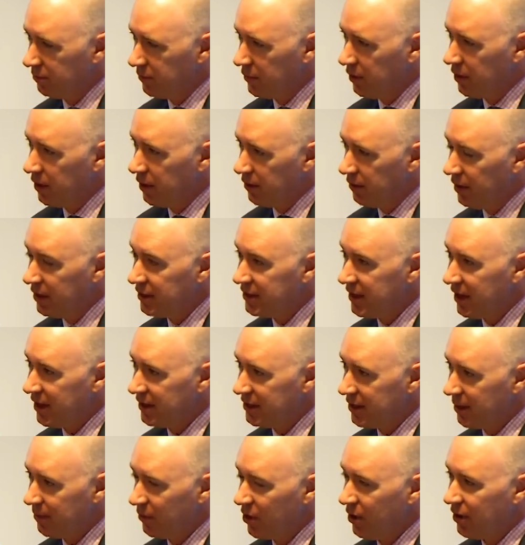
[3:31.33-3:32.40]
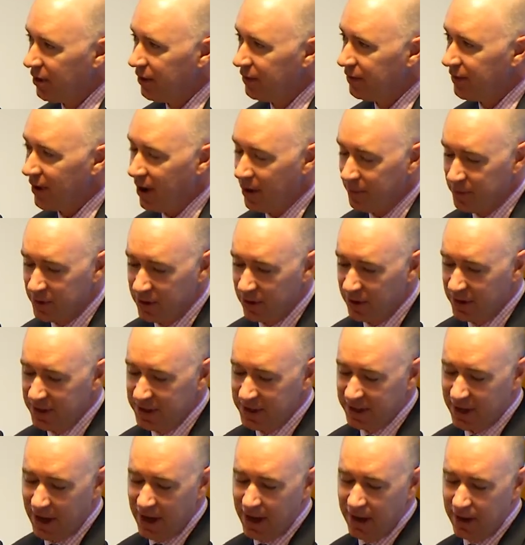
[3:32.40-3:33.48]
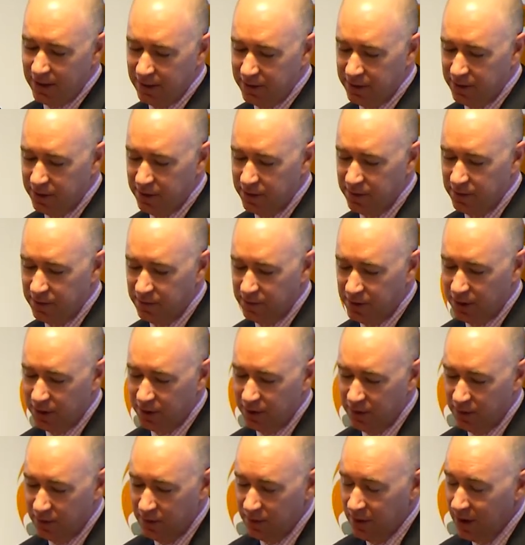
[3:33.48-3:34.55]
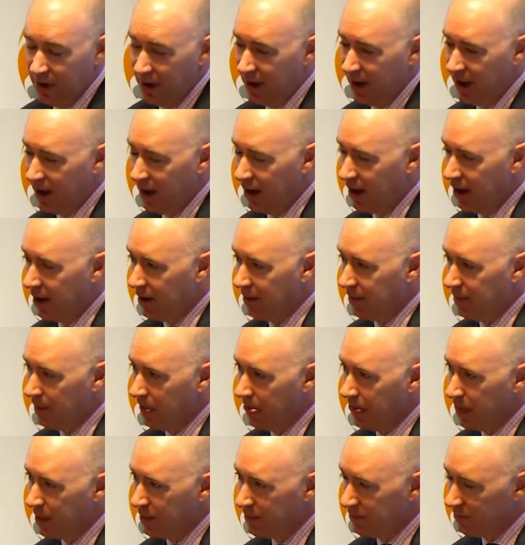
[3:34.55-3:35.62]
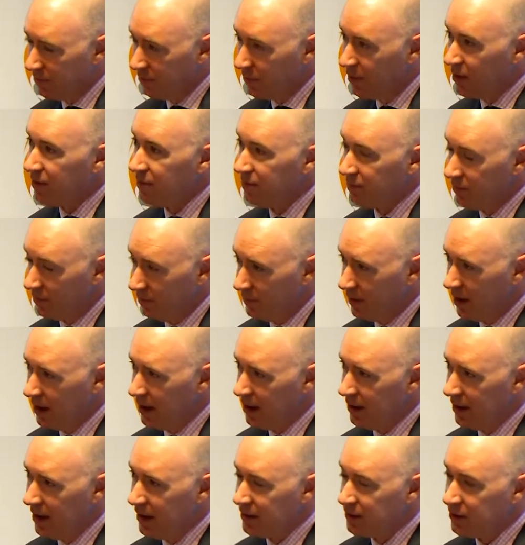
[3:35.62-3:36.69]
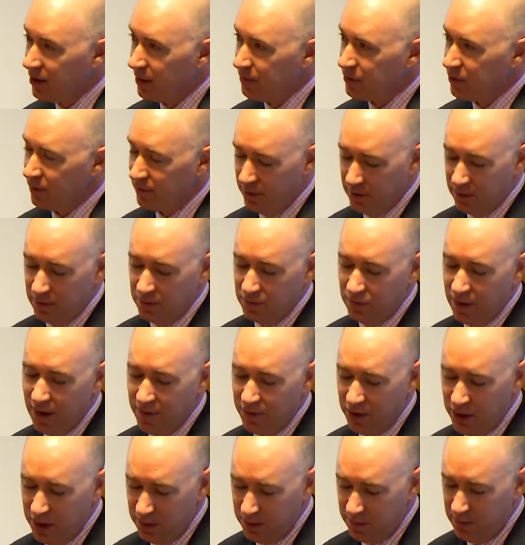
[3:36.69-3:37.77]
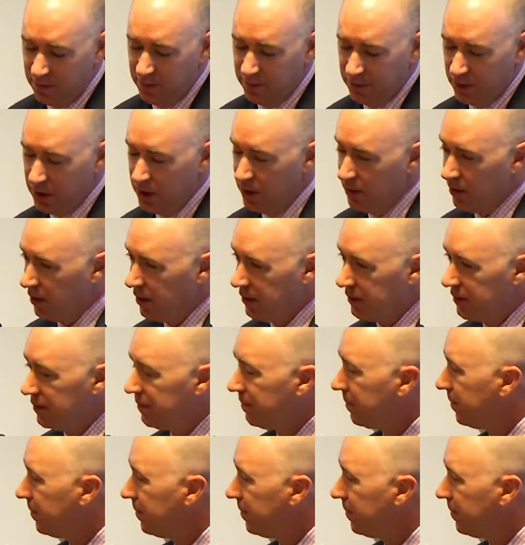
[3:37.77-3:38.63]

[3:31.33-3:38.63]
Is there some scale to in terms of the revenue for you guys?